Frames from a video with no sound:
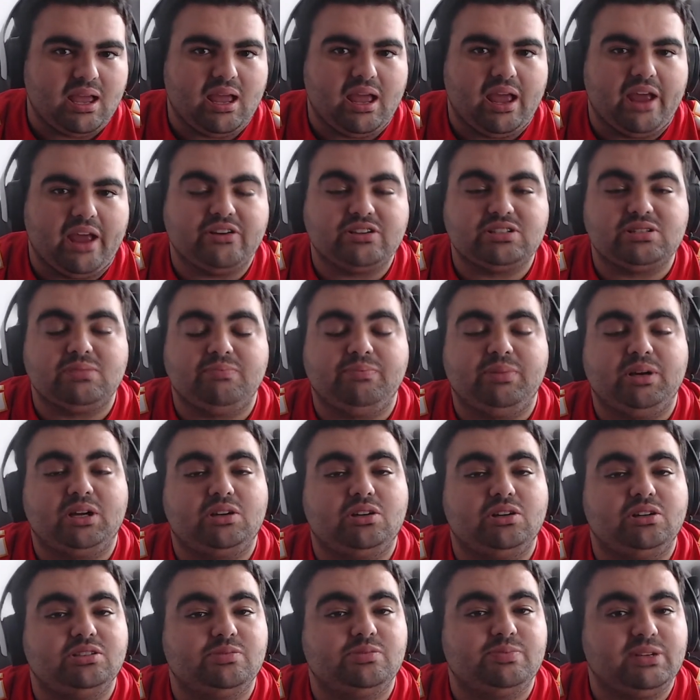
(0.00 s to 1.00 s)
Harrison
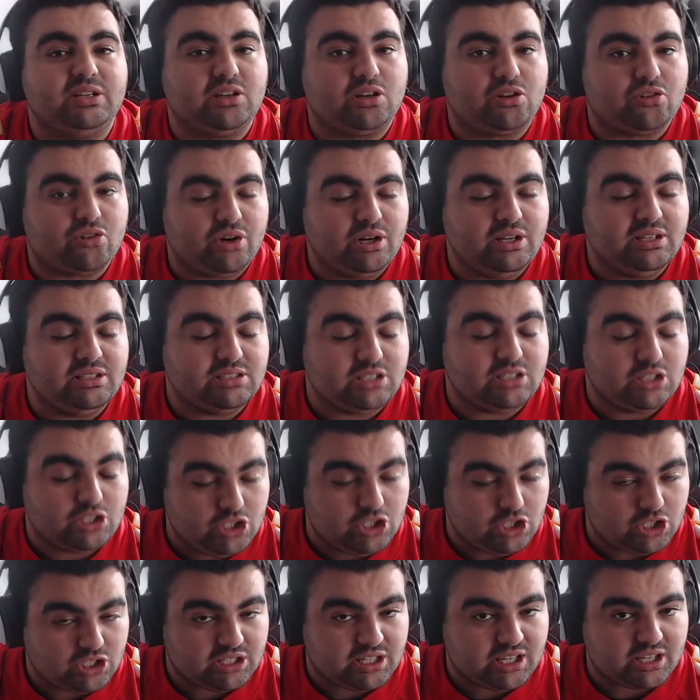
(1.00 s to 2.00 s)
Butker has been a gr- is a
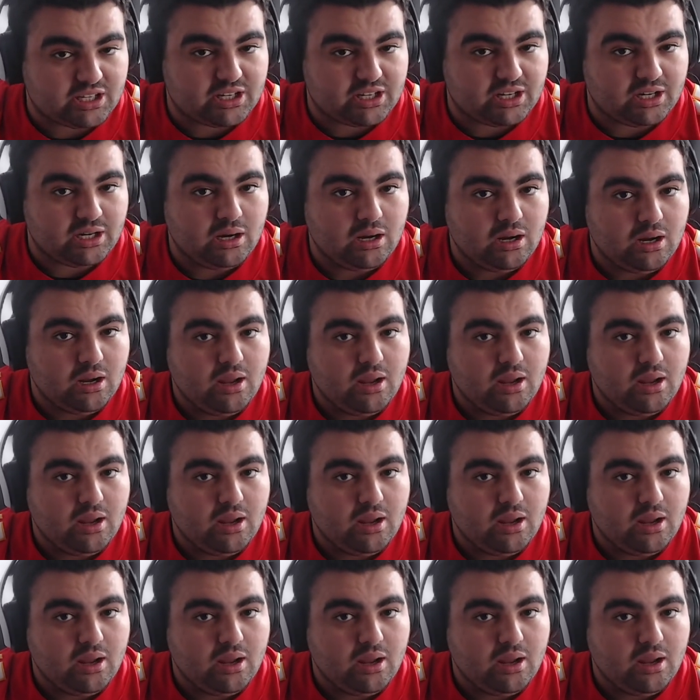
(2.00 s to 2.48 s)
good kicker.